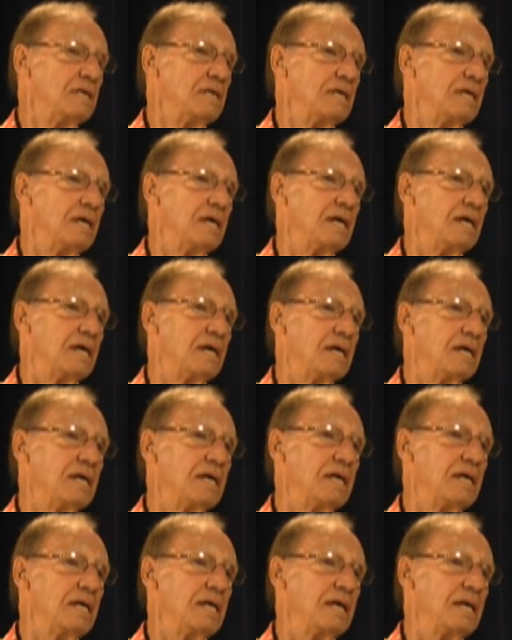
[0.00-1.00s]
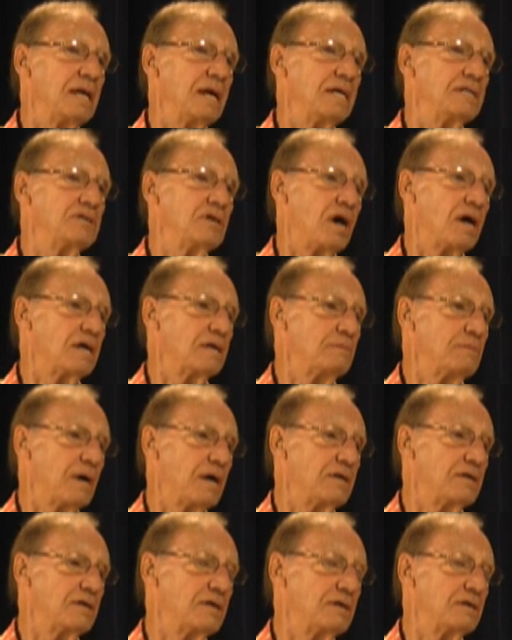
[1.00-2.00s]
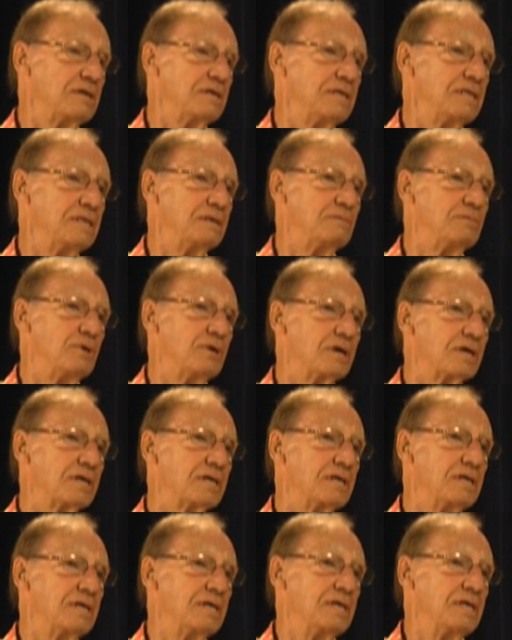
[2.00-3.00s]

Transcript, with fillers: Uh, and I talk about her in the book.